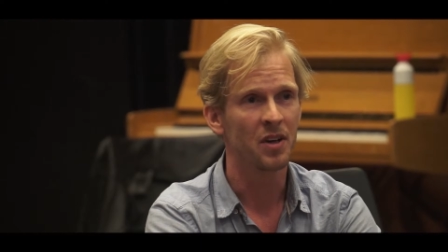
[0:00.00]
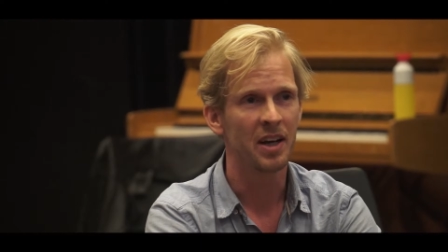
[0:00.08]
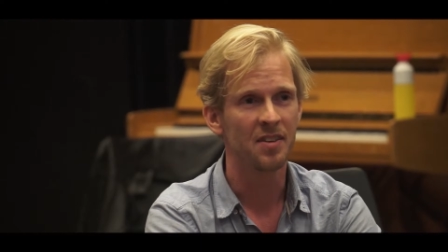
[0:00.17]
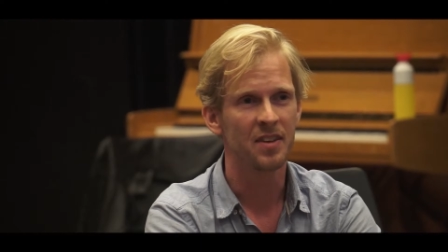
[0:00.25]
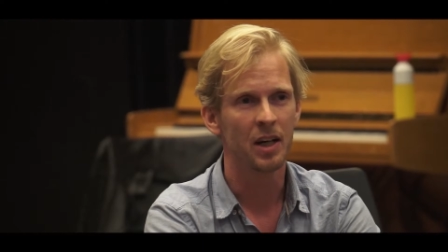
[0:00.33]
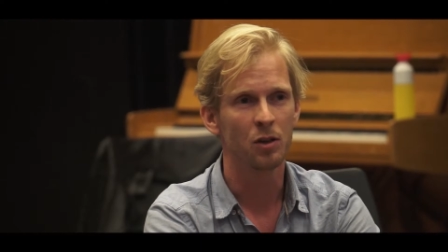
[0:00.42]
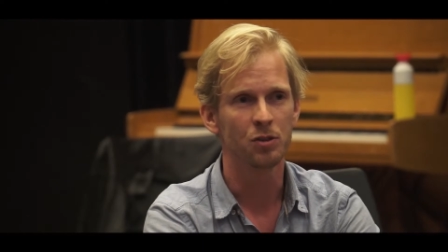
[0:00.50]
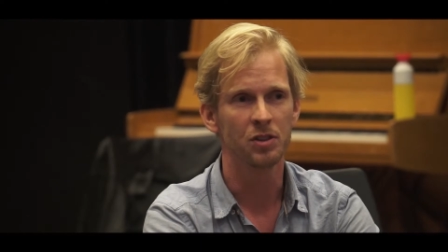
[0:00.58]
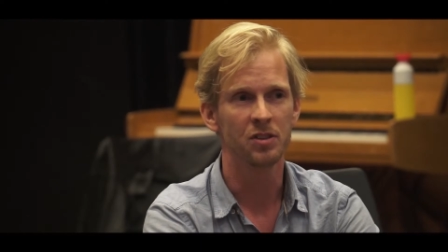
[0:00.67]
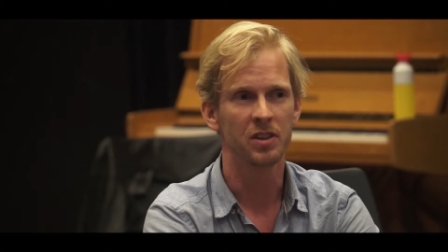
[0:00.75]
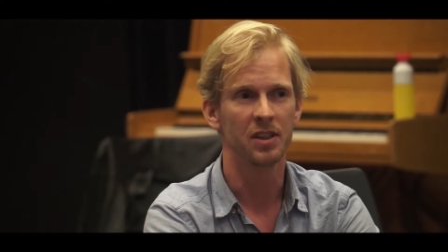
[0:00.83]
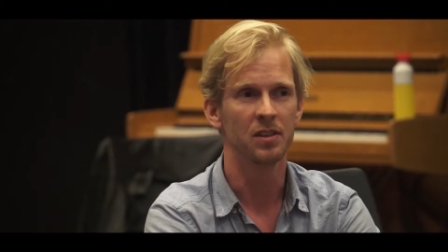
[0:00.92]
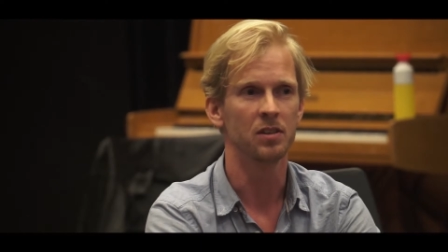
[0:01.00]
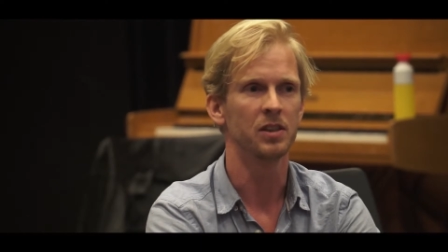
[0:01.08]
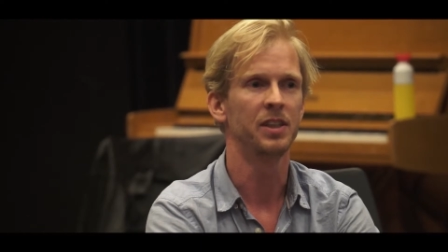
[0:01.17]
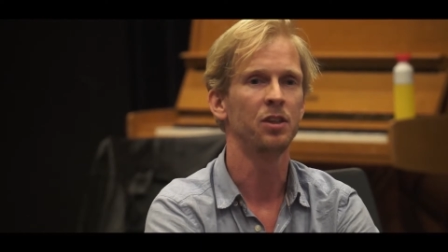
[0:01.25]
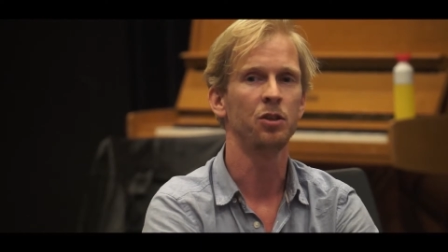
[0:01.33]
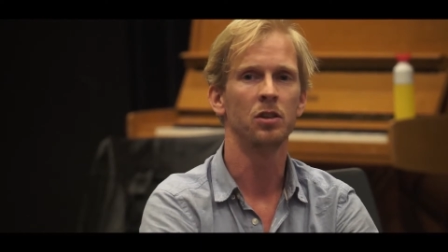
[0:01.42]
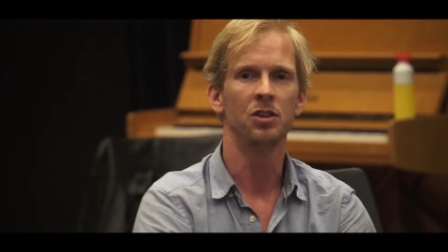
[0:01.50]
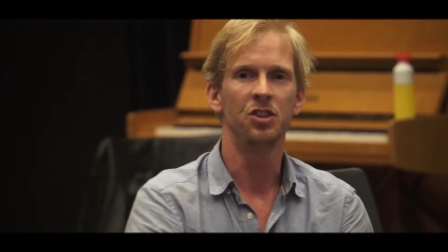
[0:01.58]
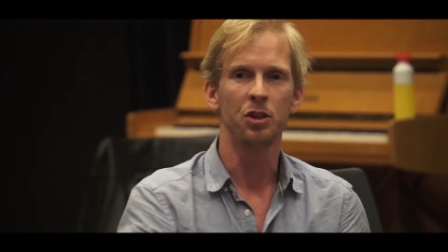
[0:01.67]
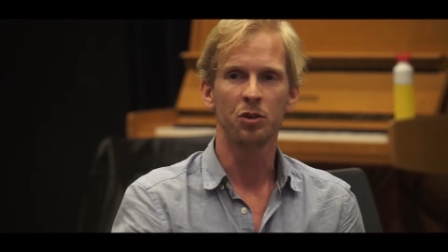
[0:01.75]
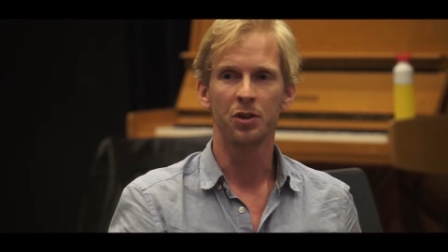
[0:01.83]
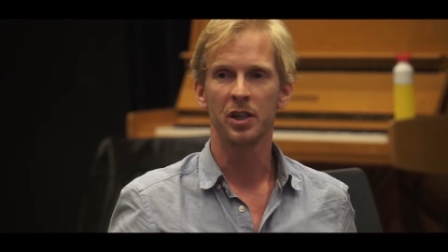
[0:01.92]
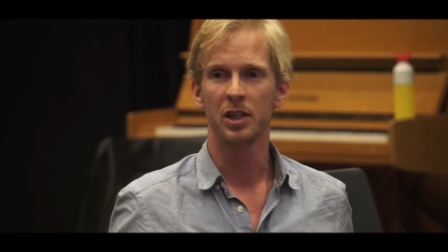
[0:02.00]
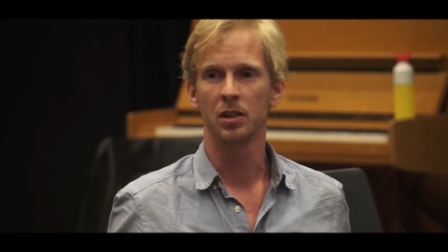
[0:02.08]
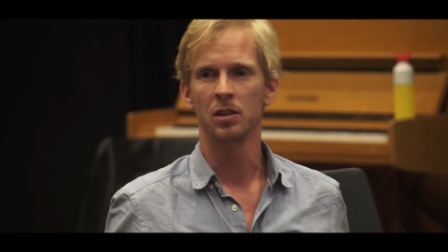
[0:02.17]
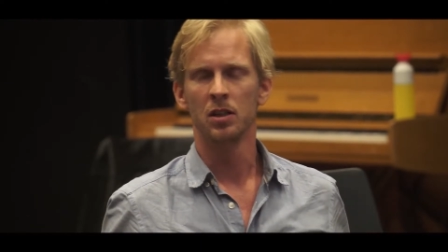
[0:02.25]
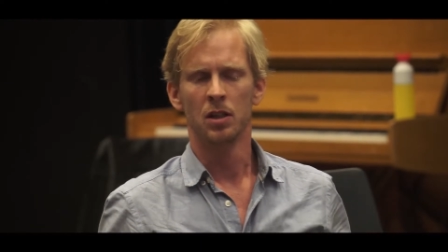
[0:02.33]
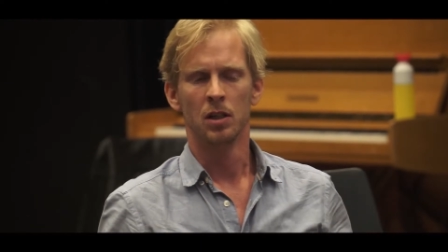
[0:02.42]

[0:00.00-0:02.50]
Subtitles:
9,000, and children are